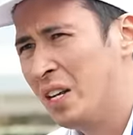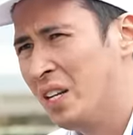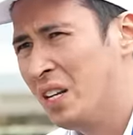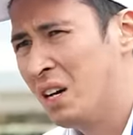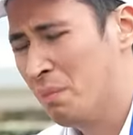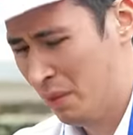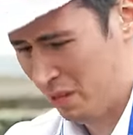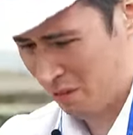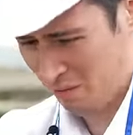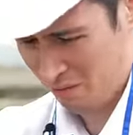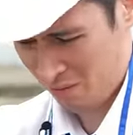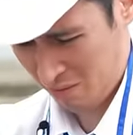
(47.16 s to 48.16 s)
idea,
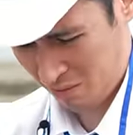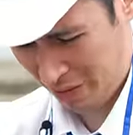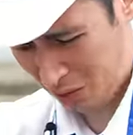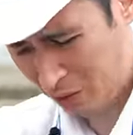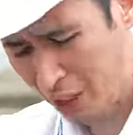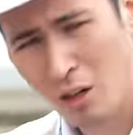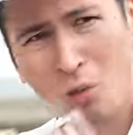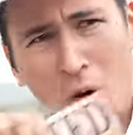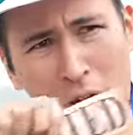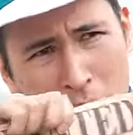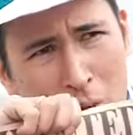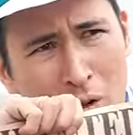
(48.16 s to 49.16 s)
but I created a
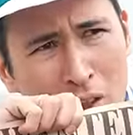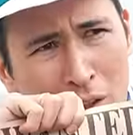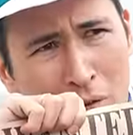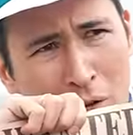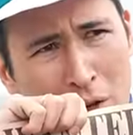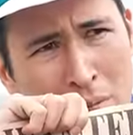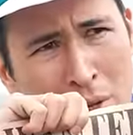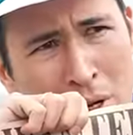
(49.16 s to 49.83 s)
wanted poster for him.